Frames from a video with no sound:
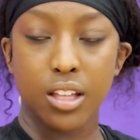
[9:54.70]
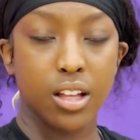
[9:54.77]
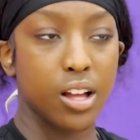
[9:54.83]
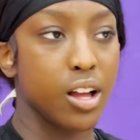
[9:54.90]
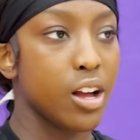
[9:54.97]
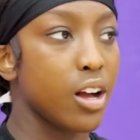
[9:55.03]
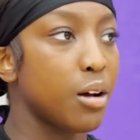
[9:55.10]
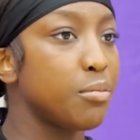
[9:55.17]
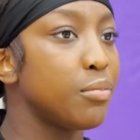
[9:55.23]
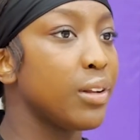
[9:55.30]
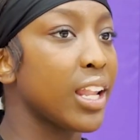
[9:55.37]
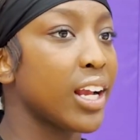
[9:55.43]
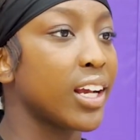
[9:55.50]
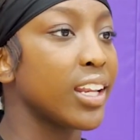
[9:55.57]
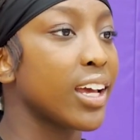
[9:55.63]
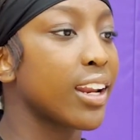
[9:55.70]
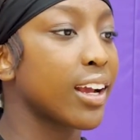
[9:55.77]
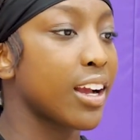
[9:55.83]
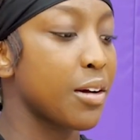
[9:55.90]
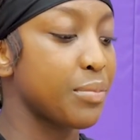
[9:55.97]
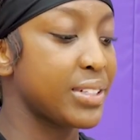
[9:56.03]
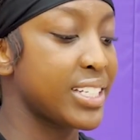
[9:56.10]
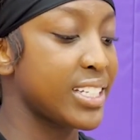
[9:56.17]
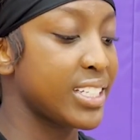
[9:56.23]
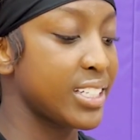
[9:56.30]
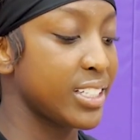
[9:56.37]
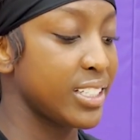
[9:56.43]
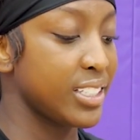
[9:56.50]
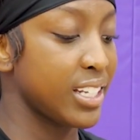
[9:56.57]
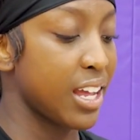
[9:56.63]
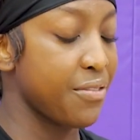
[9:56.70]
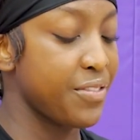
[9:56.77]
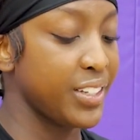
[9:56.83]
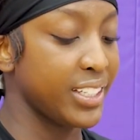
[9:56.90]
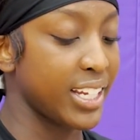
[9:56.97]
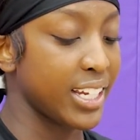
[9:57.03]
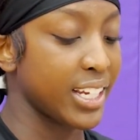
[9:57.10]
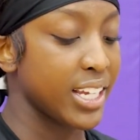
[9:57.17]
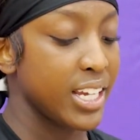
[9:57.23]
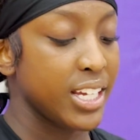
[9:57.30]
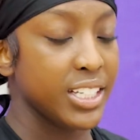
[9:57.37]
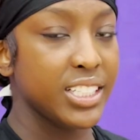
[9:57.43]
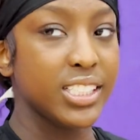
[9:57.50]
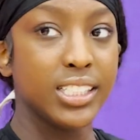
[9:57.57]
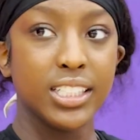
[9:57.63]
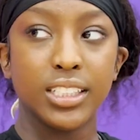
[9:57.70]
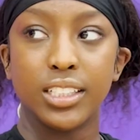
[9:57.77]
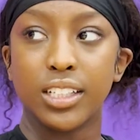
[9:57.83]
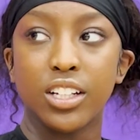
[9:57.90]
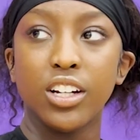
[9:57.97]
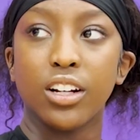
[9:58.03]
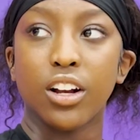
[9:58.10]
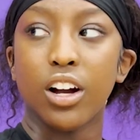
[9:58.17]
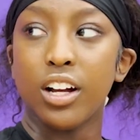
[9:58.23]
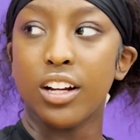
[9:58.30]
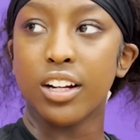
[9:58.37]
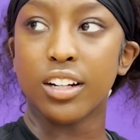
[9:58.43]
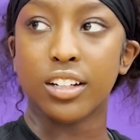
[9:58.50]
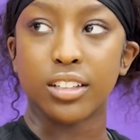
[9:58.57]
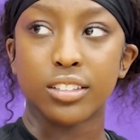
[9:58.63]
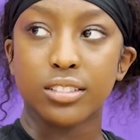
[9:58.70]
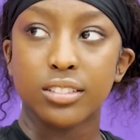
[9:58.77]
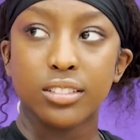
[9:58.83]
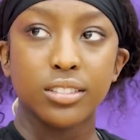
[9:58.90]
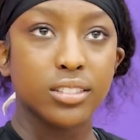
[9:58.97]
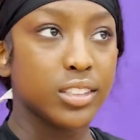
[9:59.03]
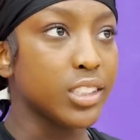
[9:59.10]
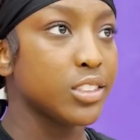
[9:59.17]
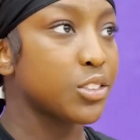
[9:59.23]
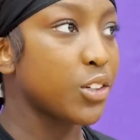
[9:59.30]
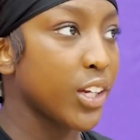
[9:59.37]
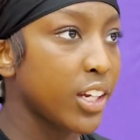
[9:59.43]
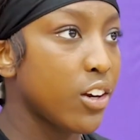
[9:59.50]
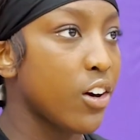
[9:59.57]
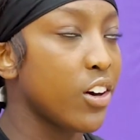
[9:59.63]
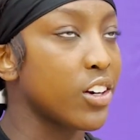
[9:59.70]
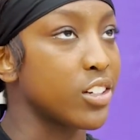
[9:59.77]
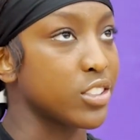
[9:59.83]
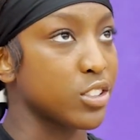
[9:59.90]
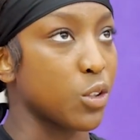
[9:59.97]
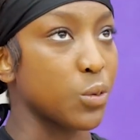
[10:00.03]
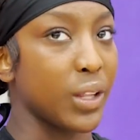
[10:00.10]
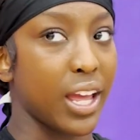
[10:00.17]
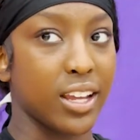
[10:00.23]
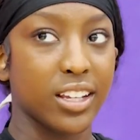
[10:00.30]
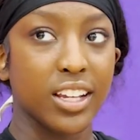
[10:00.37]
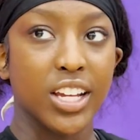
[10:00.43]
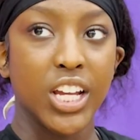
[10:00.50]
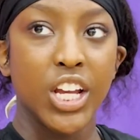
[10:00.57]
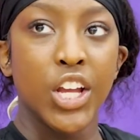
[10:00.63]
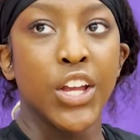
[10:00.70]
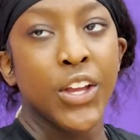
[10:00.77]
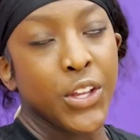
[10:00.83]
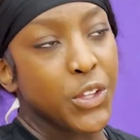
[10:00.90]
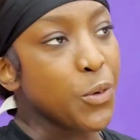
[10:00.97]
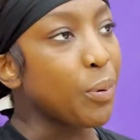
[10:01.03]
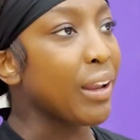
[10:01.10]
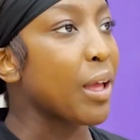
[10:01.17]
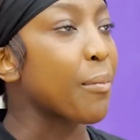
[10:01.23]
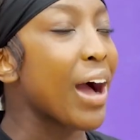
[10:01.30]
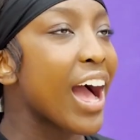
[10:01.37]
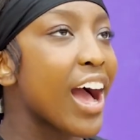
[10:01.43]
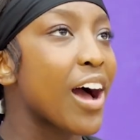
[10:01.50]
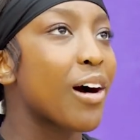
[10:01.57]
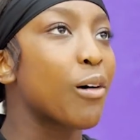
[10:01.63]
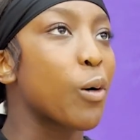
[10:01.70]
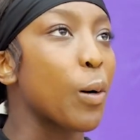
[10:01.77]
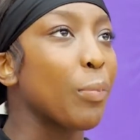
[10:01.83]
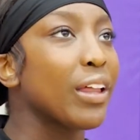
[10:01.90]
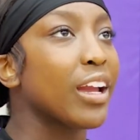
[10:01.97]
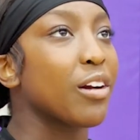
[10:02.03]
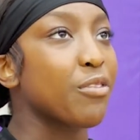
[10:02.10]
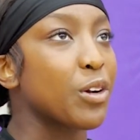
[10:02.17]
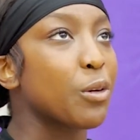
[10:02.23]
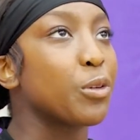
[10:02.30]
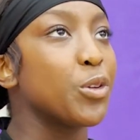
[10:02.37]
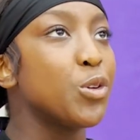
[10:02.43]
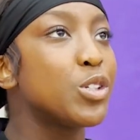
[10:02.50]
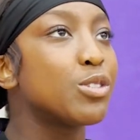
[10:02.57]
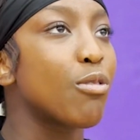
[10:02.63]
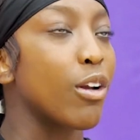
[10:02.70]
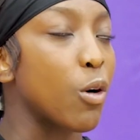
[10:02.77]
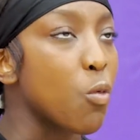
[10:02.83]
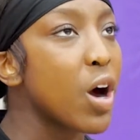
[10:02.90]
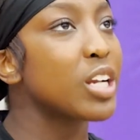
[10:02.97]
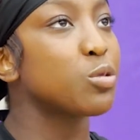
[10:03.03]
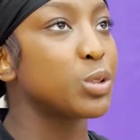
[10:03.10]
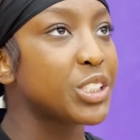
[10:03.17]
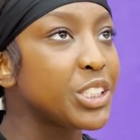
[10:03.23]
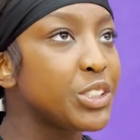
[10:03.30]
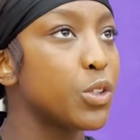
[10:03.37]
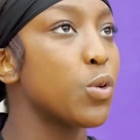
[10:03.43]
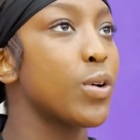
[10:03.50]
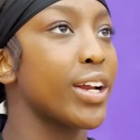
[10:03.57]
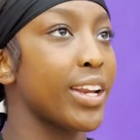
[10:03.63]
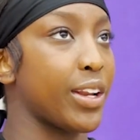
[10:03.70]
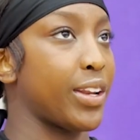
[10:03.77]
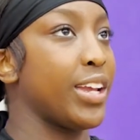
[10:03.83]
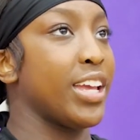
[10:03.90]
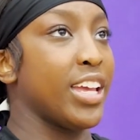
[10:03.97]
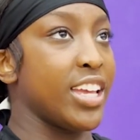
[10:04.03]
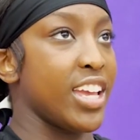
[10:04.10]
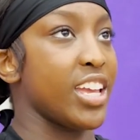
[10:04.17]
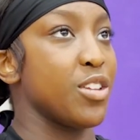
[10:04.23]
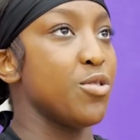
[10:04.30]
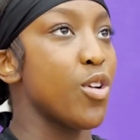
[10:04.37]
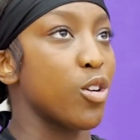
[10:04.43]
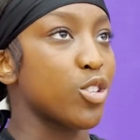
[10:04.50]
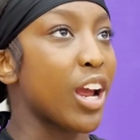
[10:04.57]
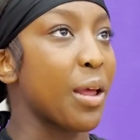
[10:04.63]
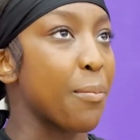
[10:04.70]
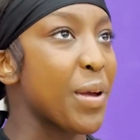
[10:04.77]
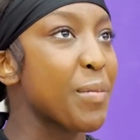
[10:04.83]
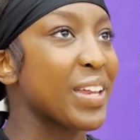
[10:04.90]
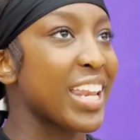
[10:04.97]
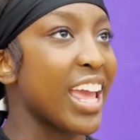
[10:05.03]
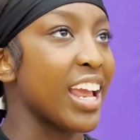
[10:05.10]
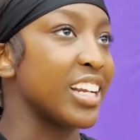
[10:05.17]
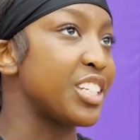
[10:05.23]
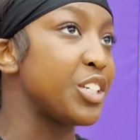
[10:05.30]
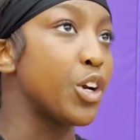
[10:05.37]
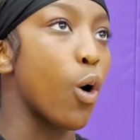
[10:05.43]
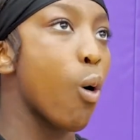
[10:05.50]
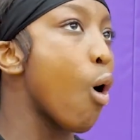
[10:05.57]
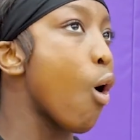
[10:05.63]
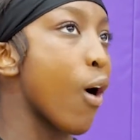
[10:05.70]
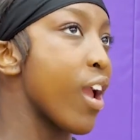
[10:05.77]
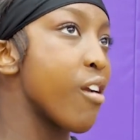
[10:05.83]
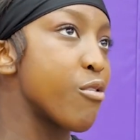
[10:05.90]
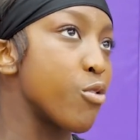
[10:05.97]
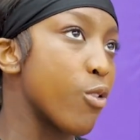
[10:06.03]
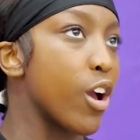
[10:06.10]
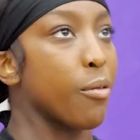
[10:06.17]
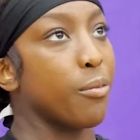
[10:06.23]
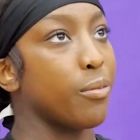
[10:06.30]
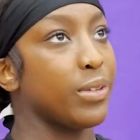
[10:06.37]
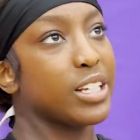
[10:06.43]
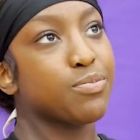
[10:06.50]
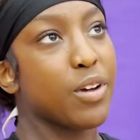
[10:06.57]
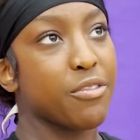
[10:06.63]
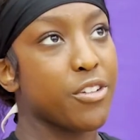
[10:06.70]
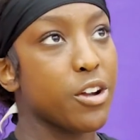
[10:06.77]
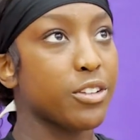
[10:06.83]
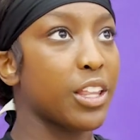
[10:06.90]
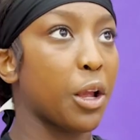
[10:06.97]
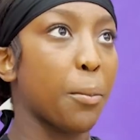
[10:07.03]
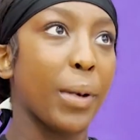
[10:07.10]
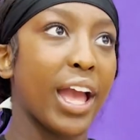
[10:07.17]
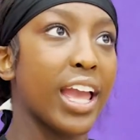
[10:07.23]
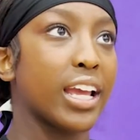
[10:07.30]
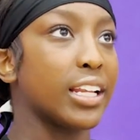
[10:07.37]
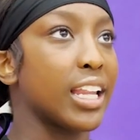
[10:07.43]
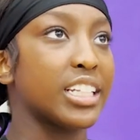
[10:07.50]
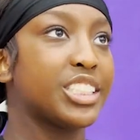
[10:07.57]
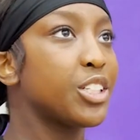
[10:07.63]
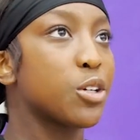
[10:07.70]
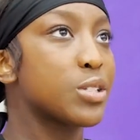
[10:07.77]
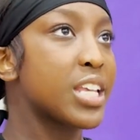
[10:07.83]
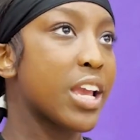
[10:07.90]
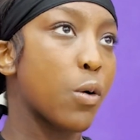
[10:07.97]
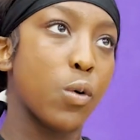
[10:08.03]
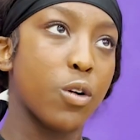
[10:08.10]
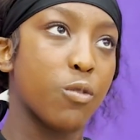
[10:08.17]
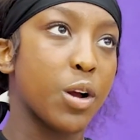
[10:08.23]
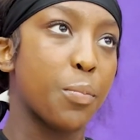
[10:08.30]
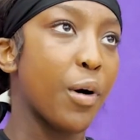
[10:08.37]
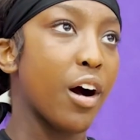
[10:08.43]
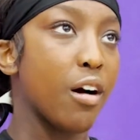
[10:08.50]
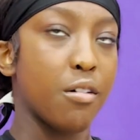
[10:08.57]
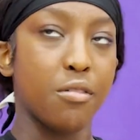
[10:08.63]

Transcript: Like a lot of competition. I feel like she's a good guard. She's a great guard. So like, you playing behind her or playing in front of her, you just to watch what she's doing and you know, try to mimic that. She go hard every rep. That's my favorite thing about Haley. Like, she don't take one rep off.